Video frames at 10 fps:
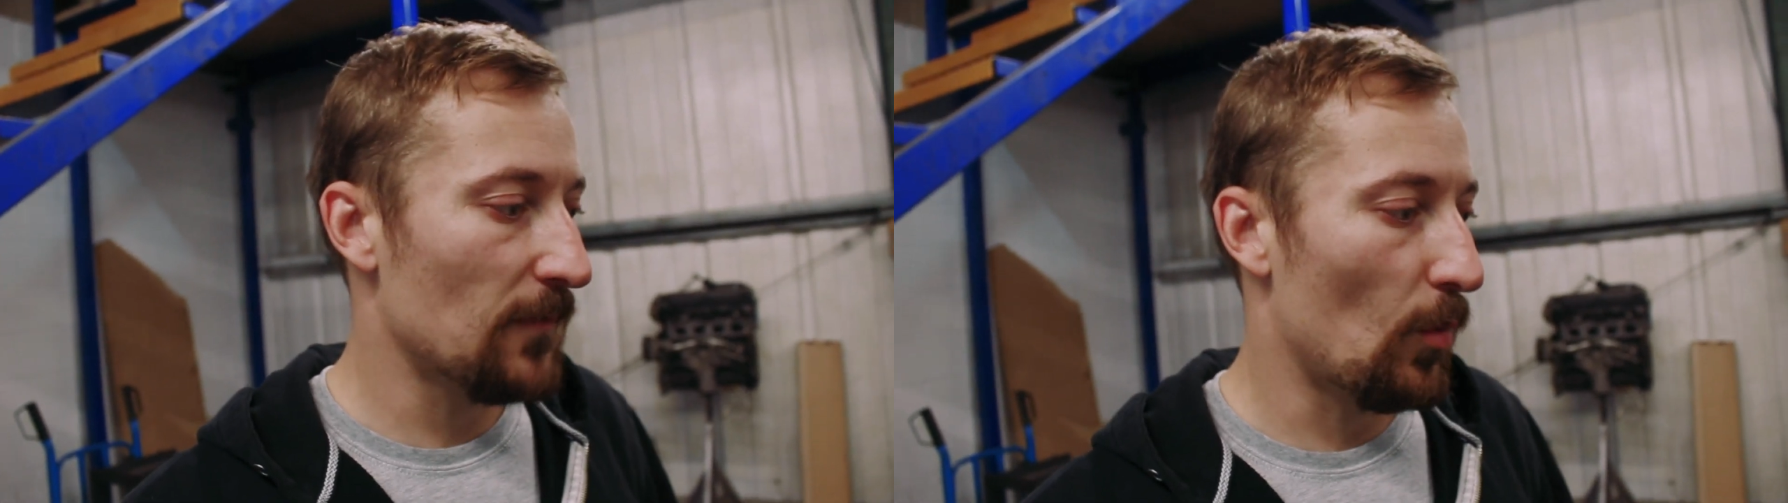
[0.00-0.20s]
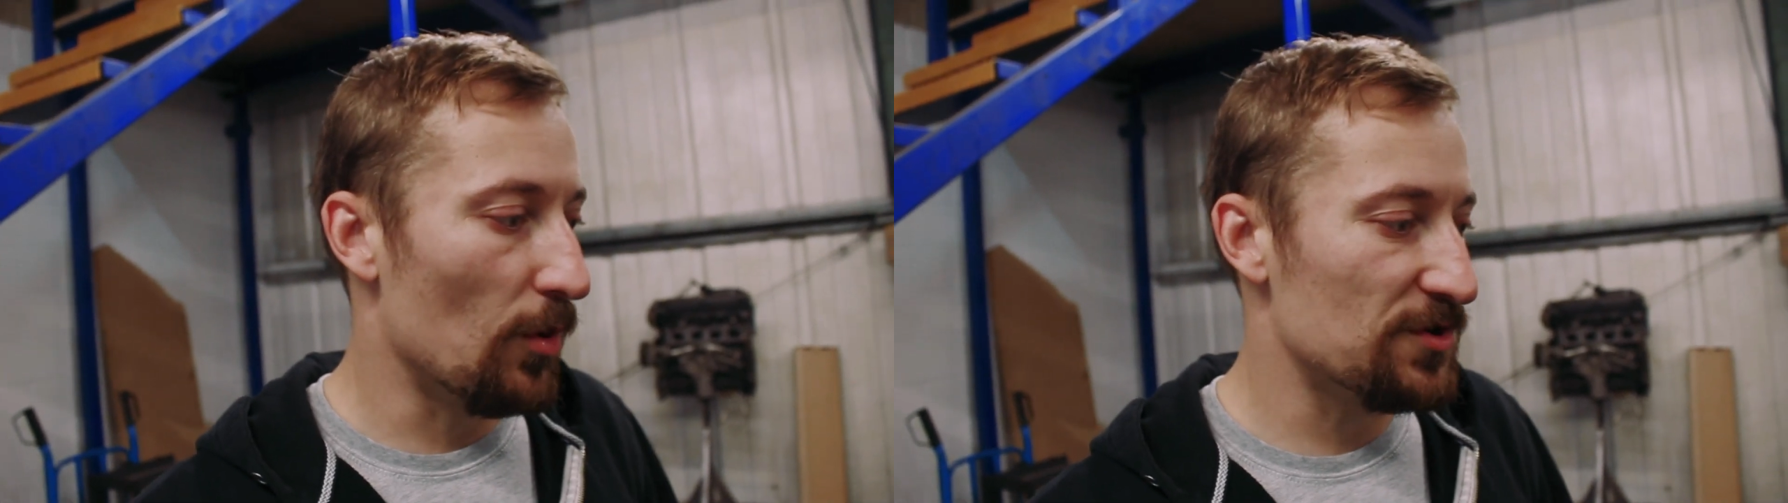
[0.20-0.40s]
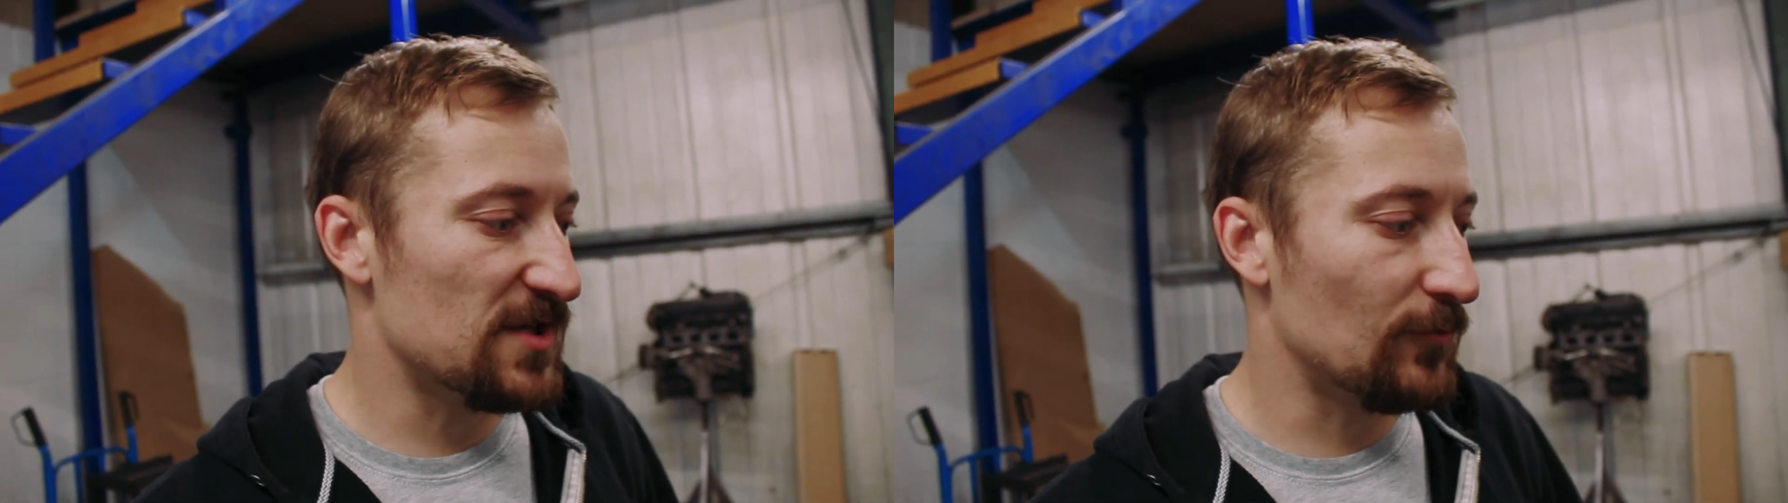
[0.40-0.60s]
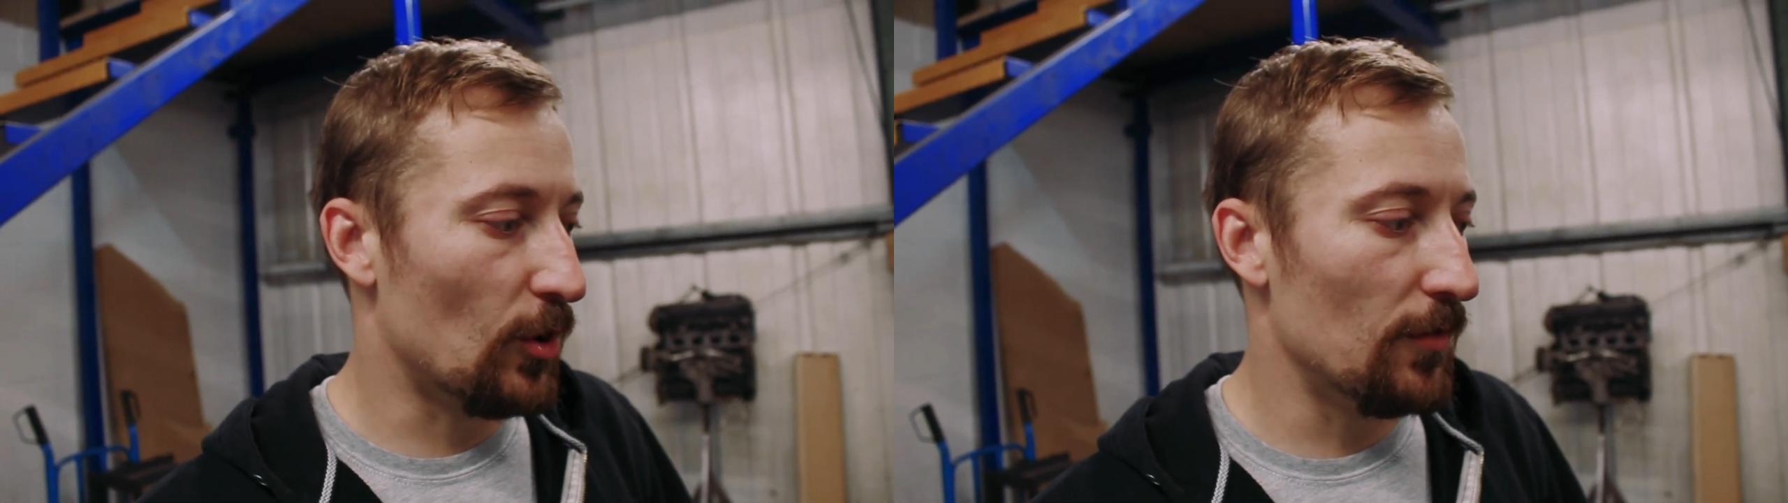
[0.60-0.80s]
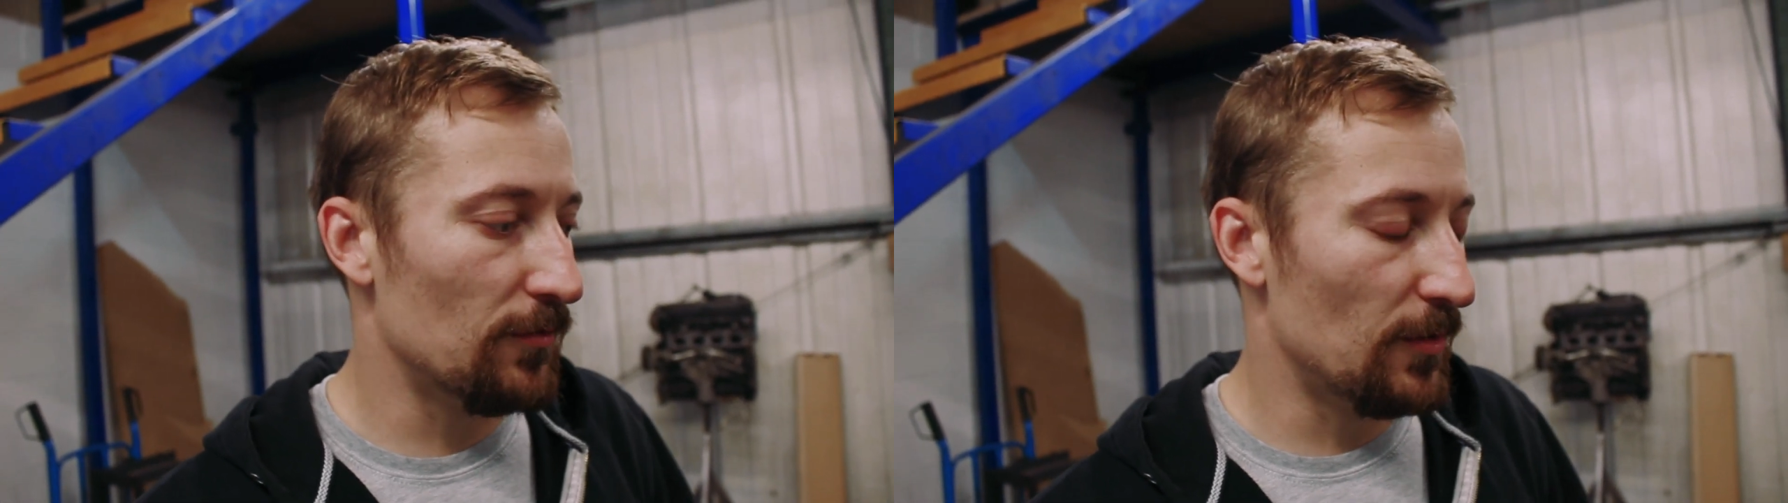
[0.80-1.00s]
Once I've
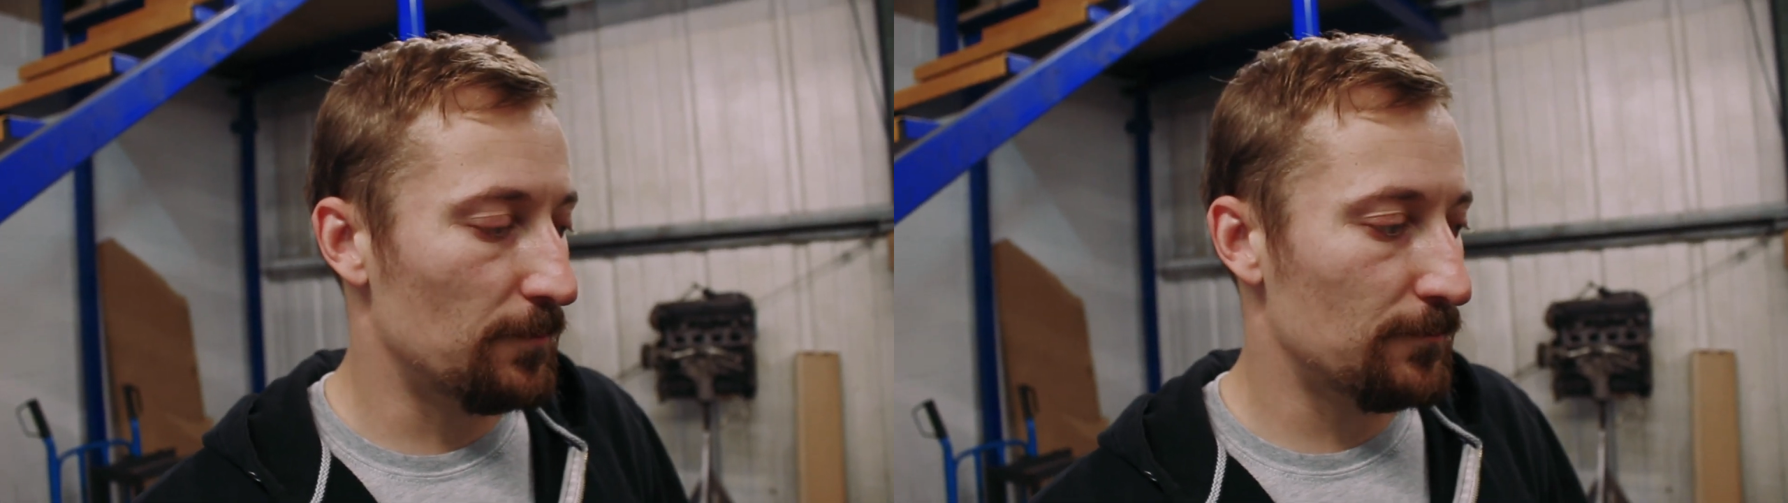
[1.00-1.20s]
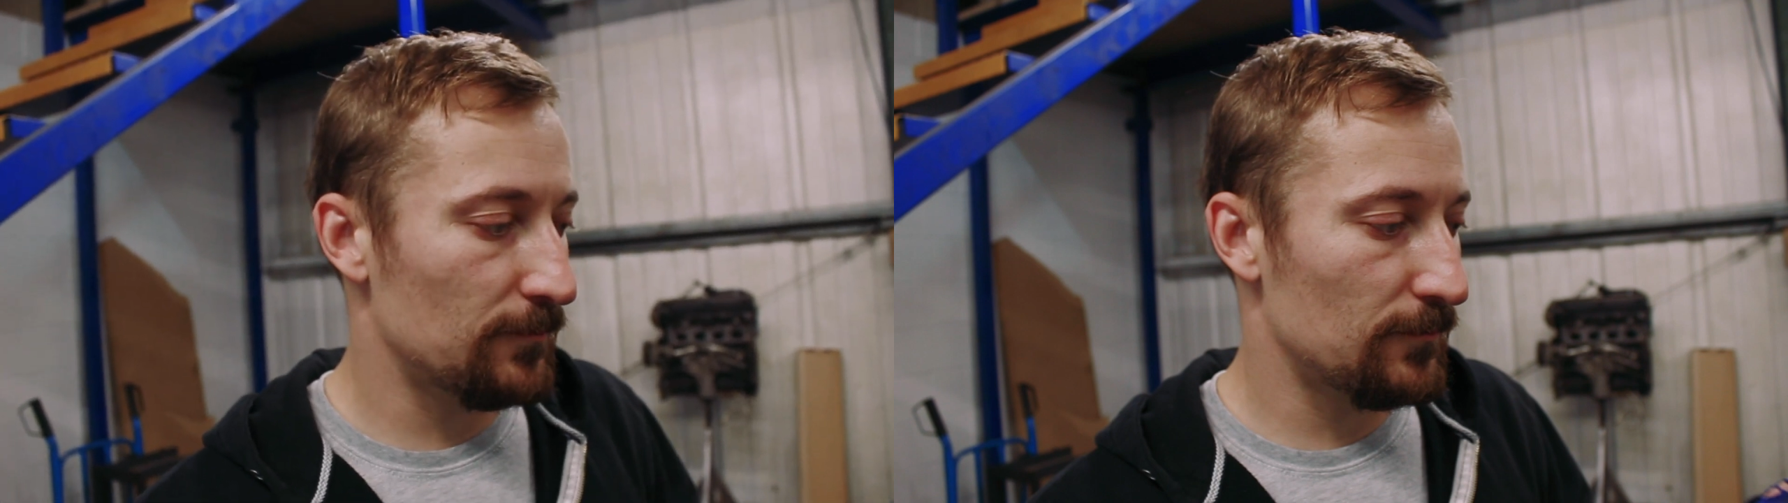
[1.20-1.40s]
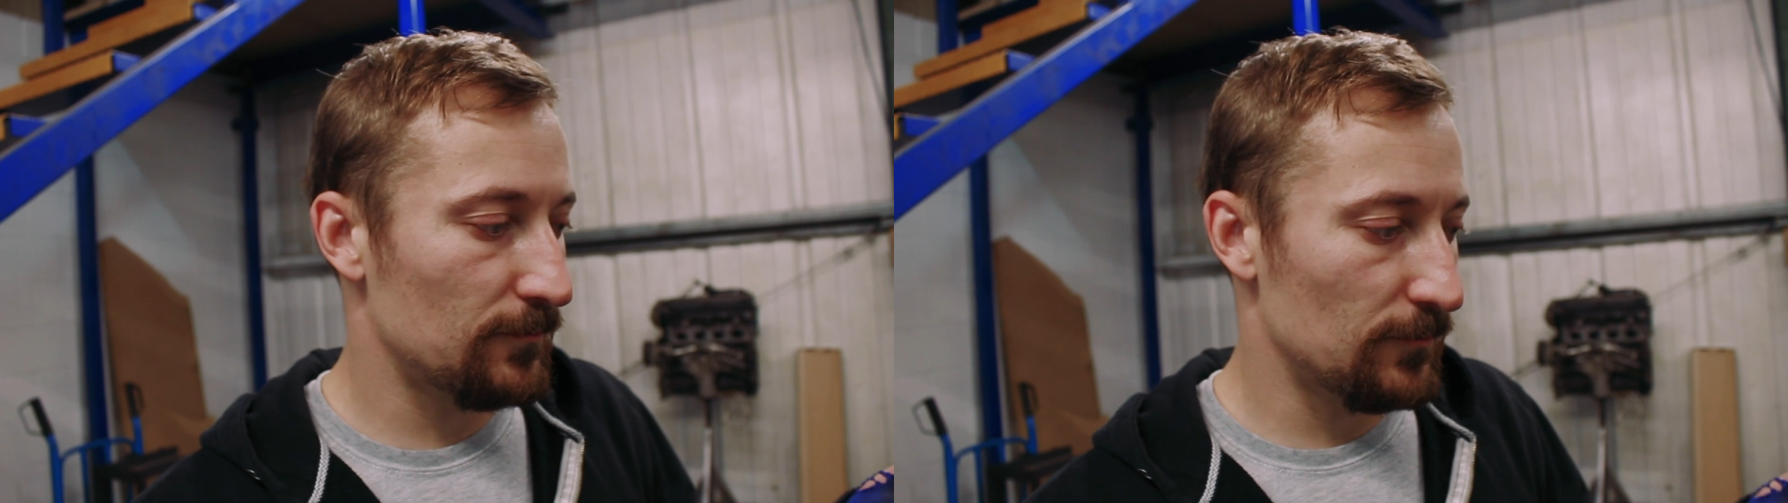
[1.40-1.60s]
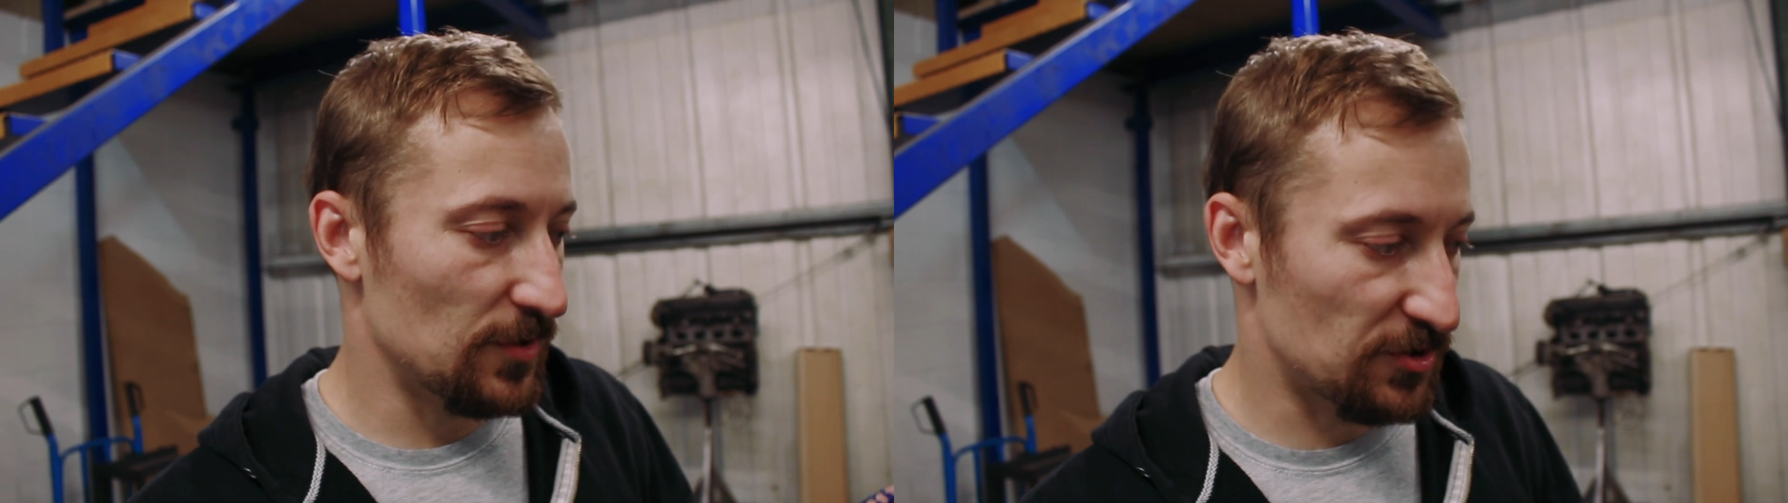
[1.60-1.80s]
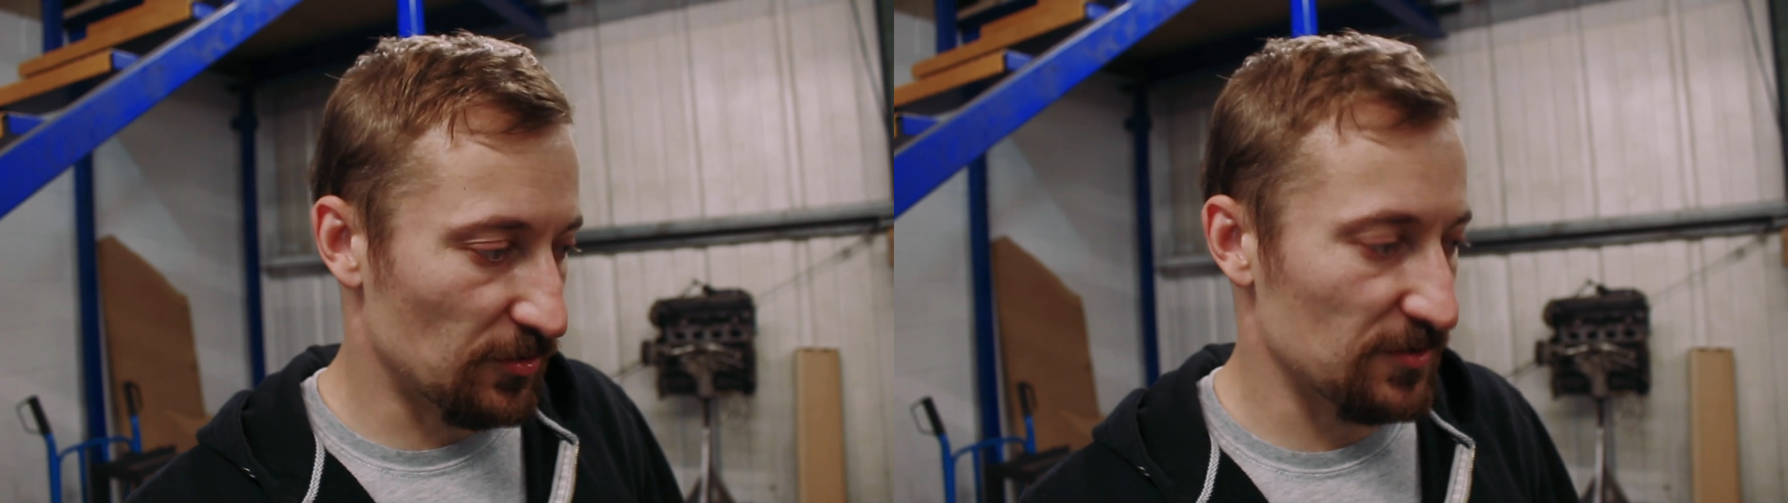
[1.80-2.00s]
got the
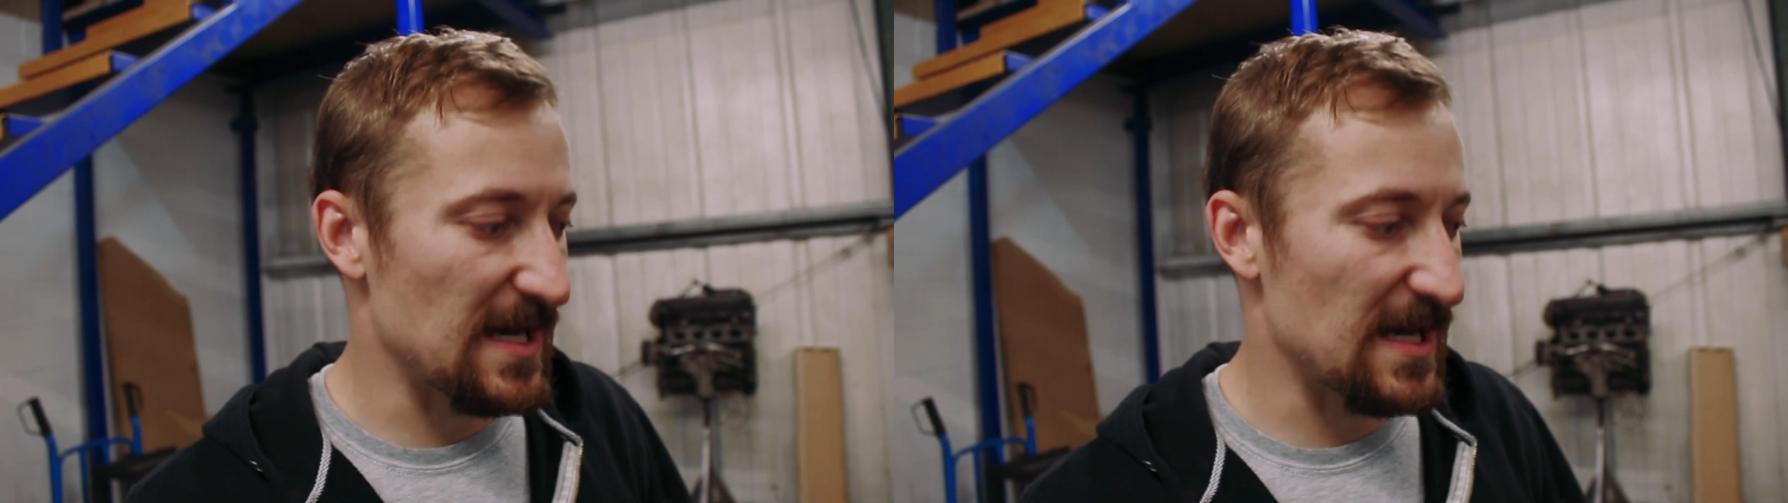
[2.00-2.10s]
strut